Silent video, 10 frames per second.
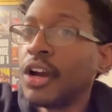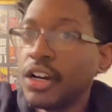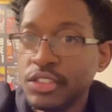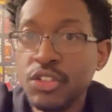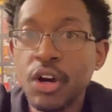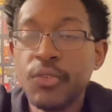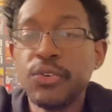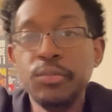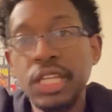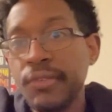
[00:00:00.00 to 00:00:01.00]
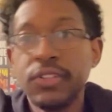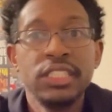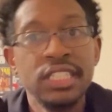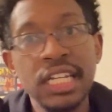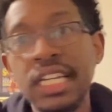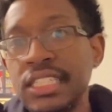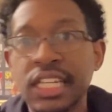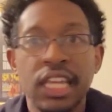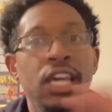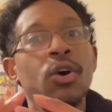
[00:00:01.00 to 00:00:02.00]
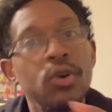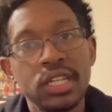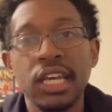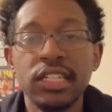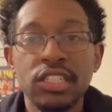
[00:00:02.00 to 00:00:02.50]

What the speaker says: you know, from different cities, and they go against